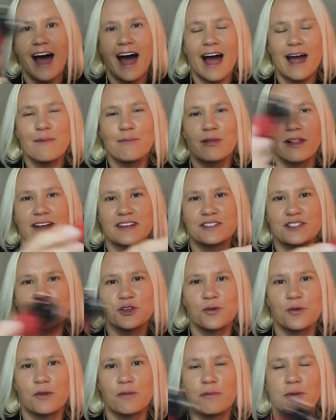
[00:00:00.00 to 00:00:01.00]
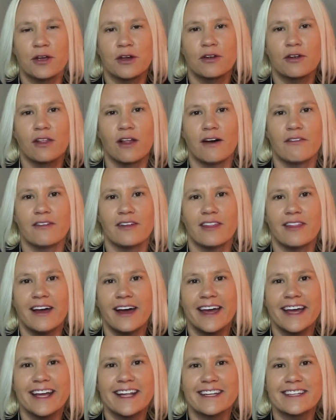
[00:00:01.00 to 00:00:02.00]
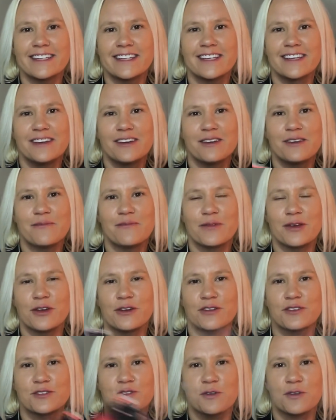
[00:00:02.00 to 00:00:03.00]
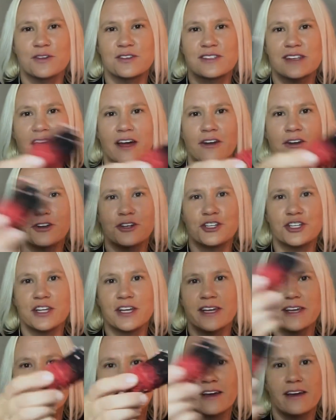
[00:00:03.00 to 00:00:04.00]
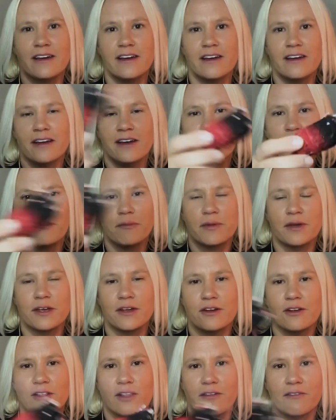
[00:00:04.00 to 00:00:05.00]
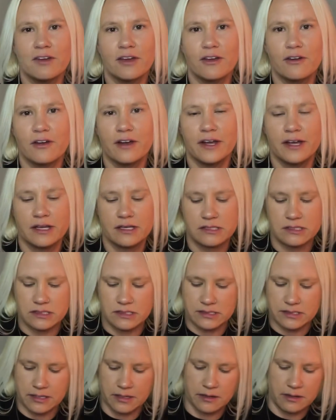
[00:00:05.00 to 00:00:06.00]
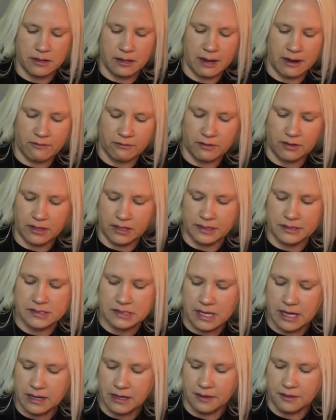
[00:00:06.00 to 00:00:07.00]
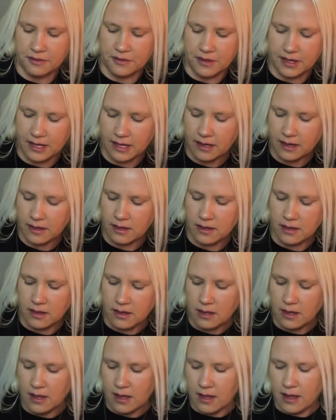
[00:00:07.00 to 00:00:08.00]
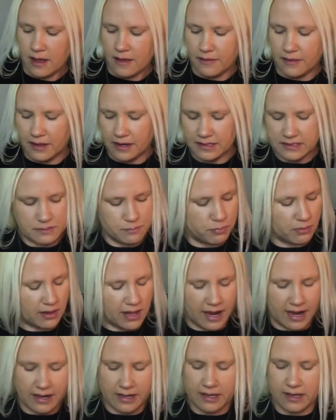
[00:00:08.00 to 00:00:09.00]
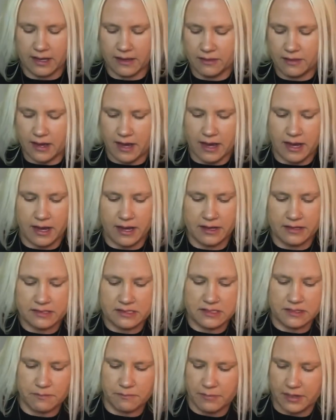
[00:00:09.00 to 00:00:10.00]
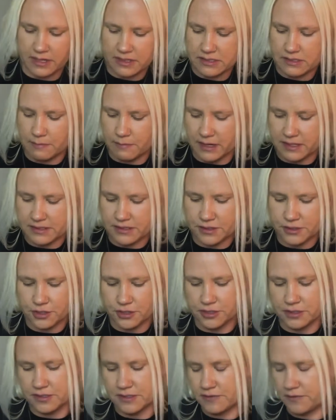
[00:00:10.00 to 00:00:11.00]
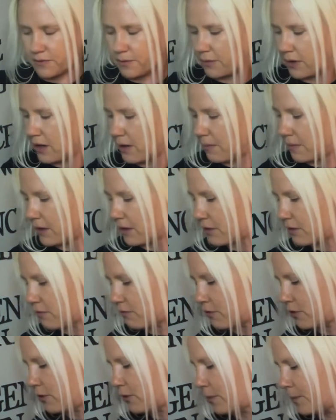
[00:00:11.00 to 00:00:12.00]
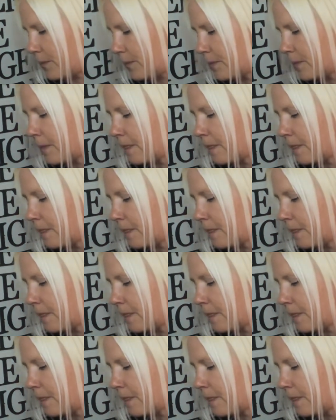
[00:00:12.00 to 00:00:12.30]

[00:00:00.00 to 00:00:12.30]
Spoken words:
I bless you with pure love and light, pure source energy, pure loving grace. I release anything that is blocking the highest and best messages from coming through.